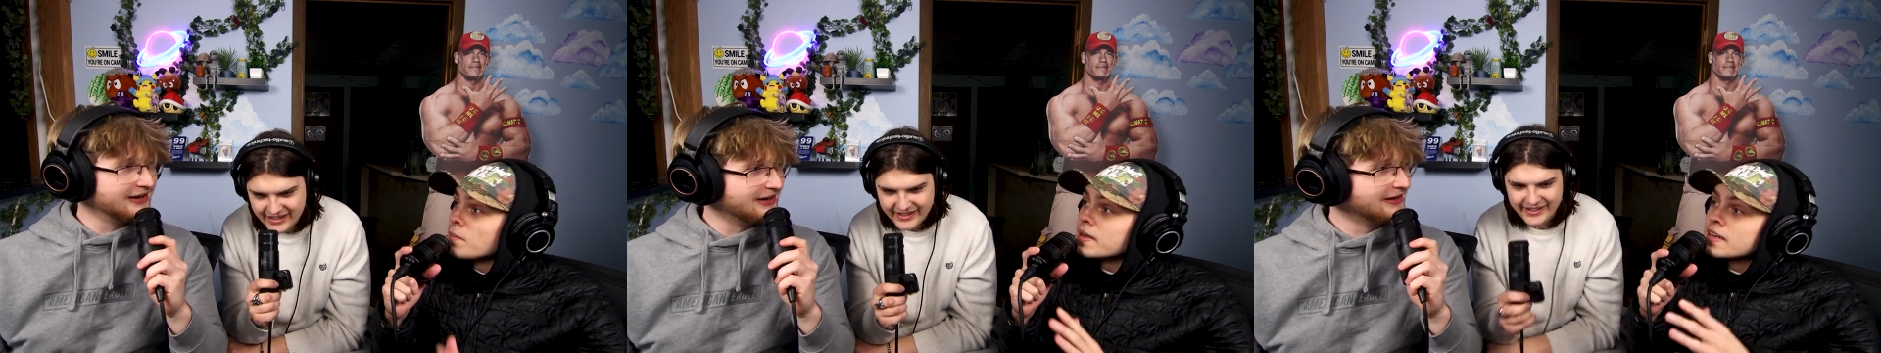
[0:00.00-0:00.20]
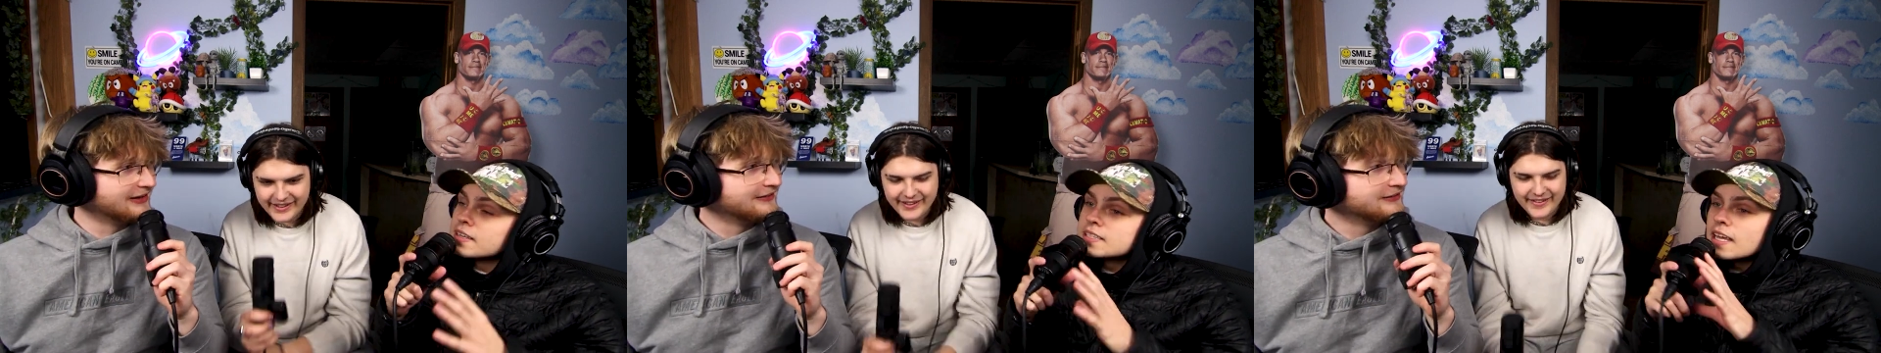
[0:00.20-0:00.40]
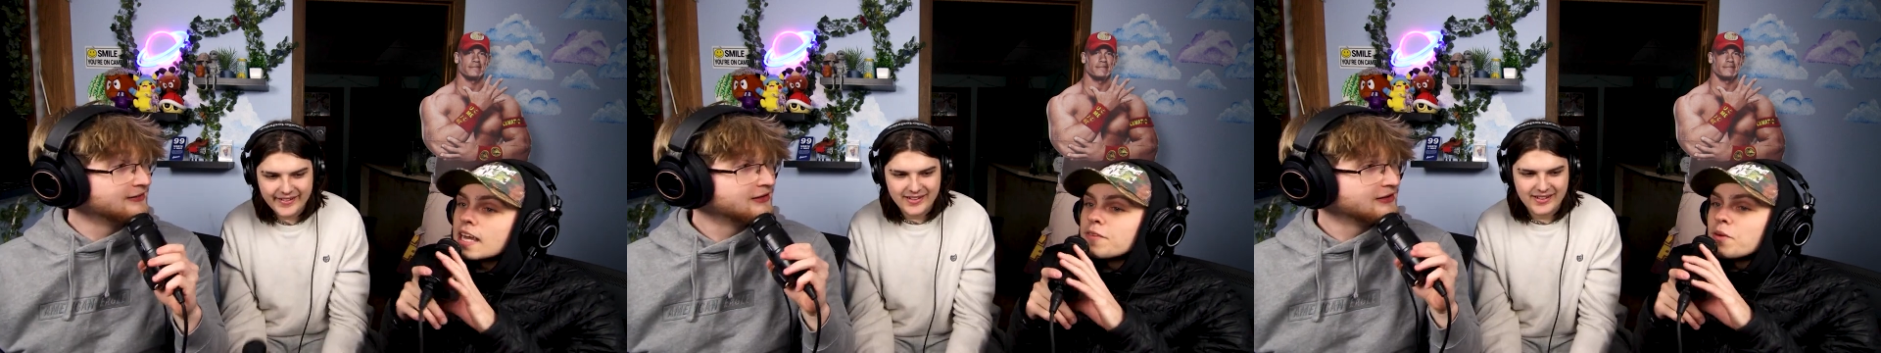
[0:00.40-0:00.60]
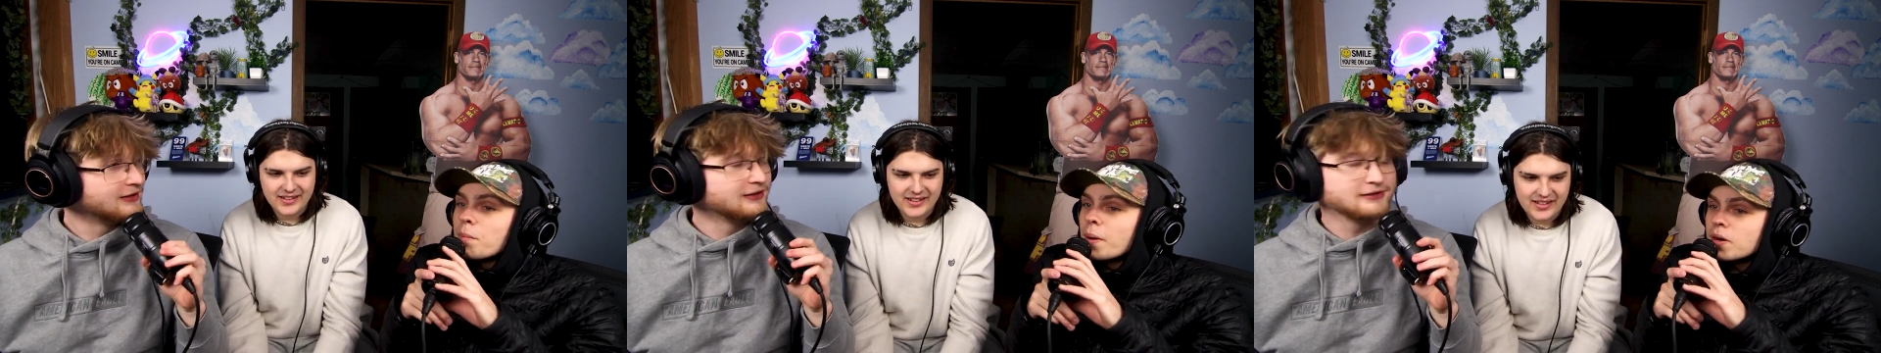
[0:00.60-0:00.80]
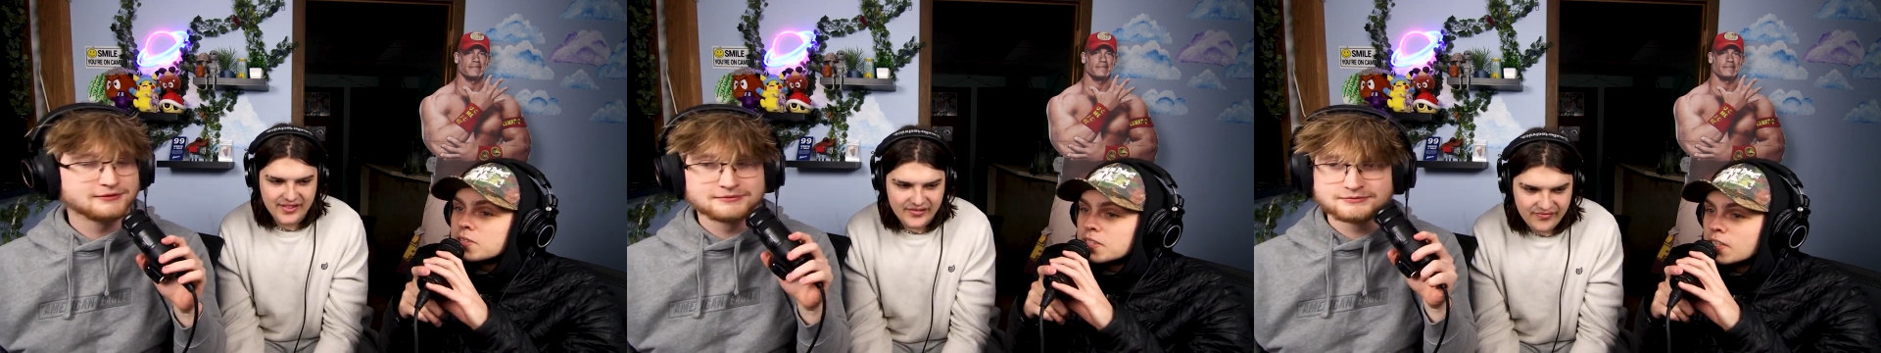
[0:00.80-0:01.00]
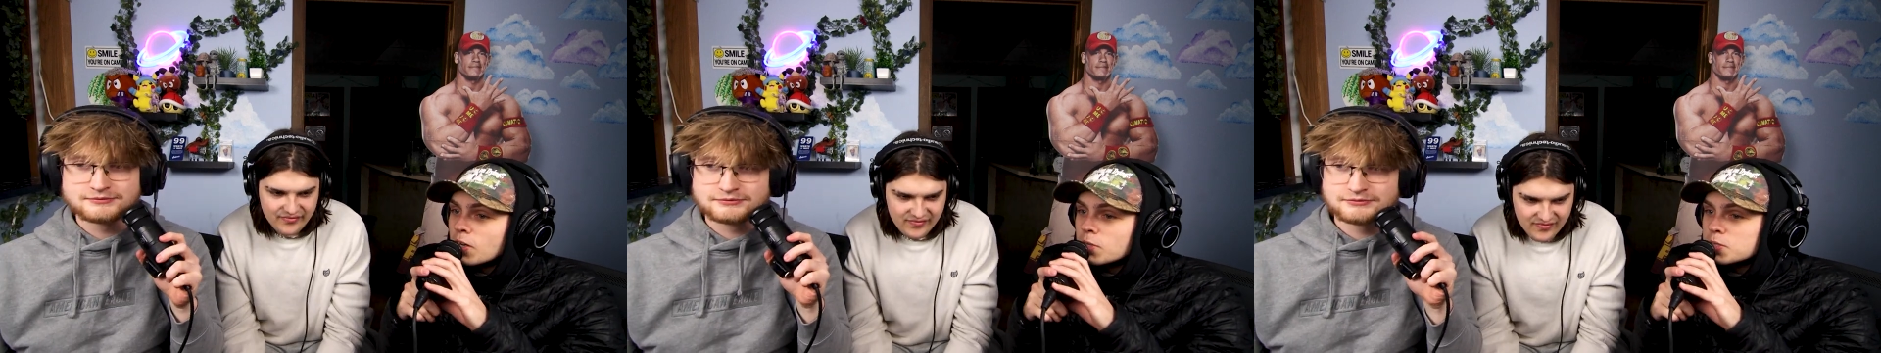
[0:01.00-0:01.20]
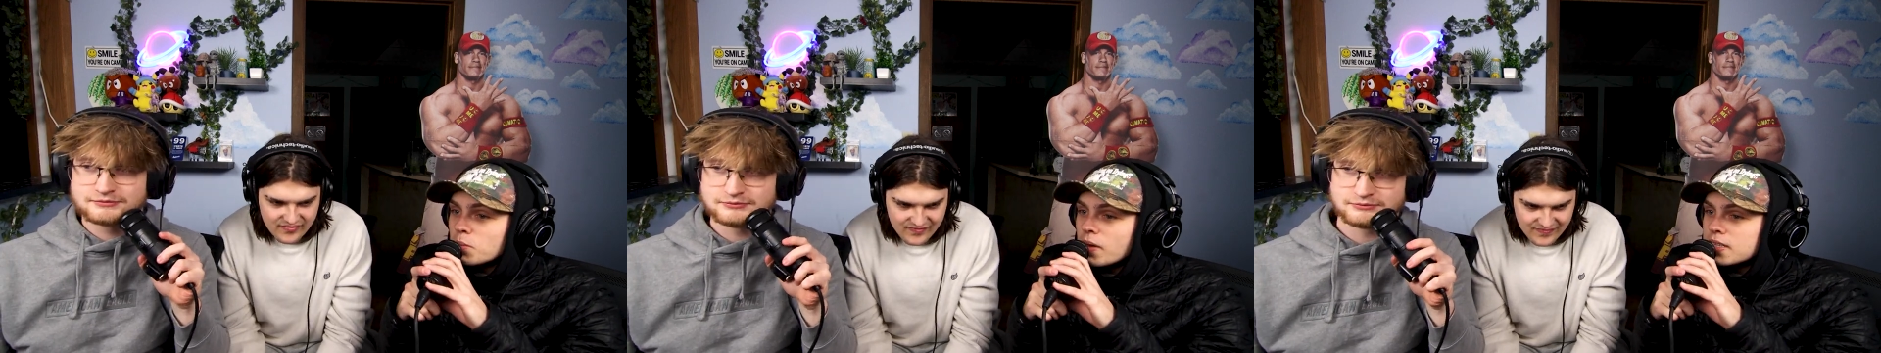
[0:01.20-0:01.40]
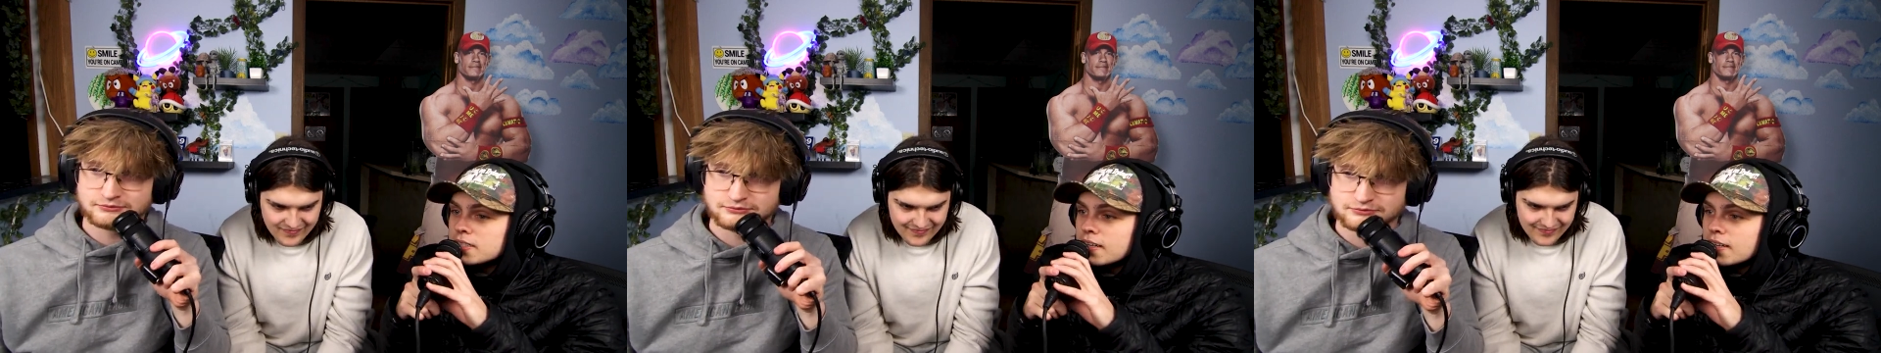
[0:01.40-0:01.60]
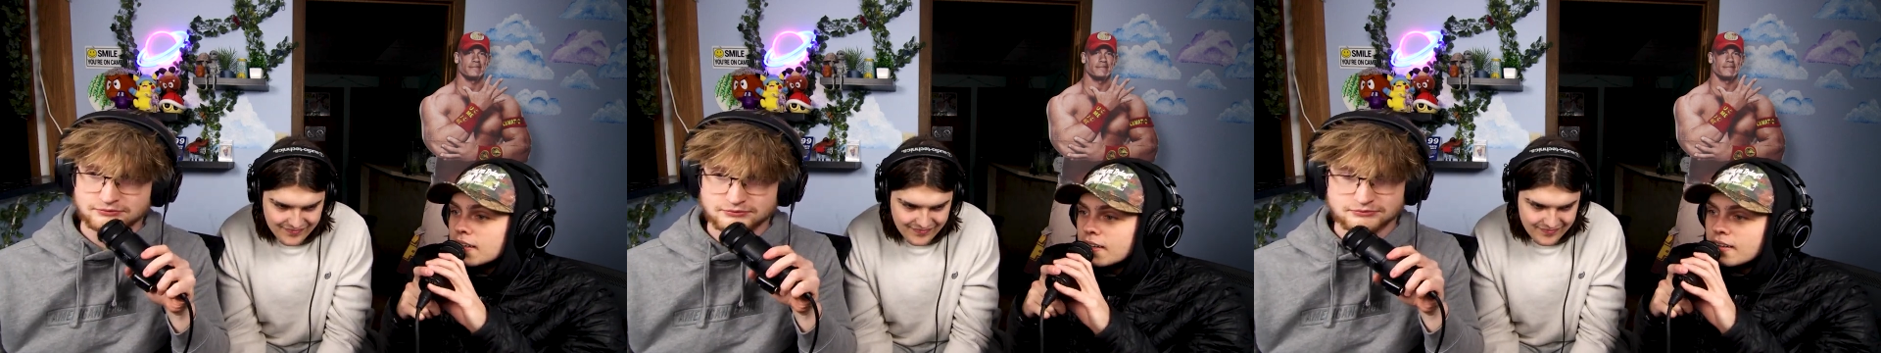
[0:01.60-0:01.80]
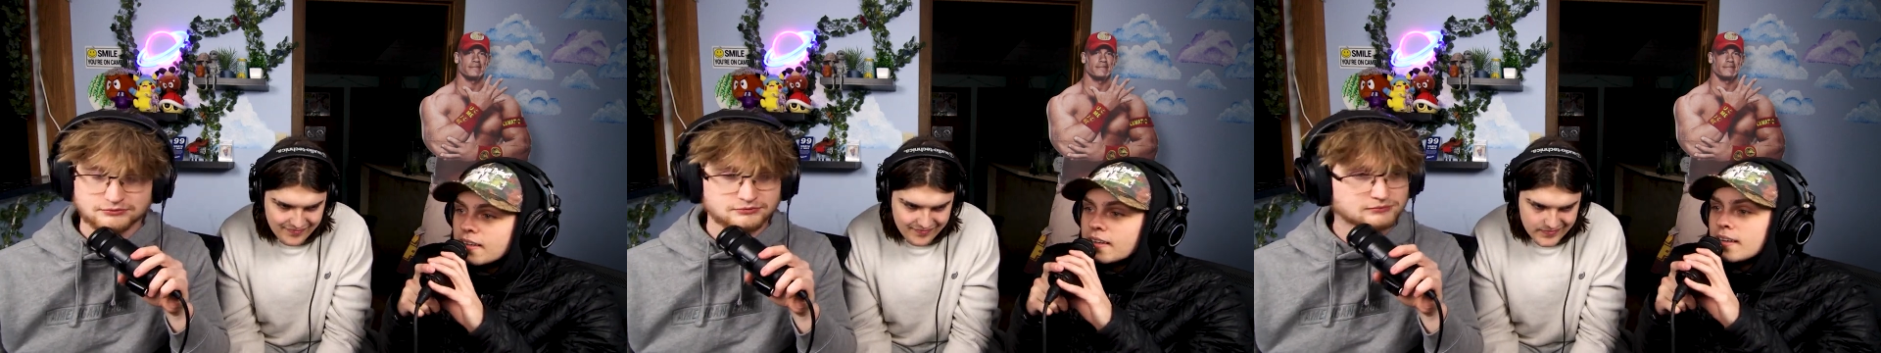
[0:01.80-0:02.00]
Speaker 1: yeah. because like if a person goes
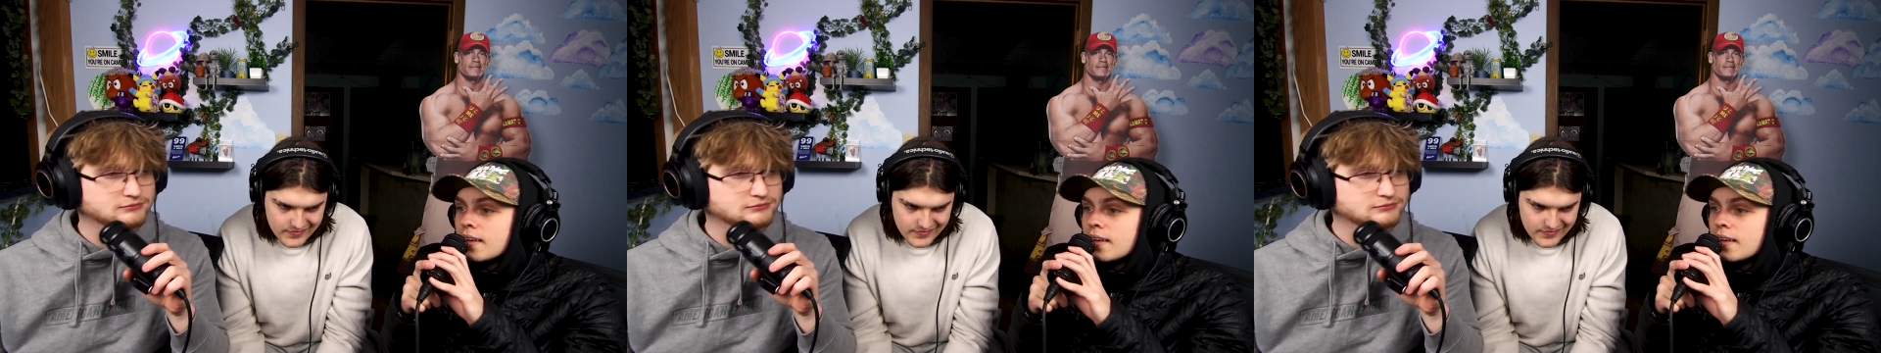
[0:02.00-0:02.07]
missing,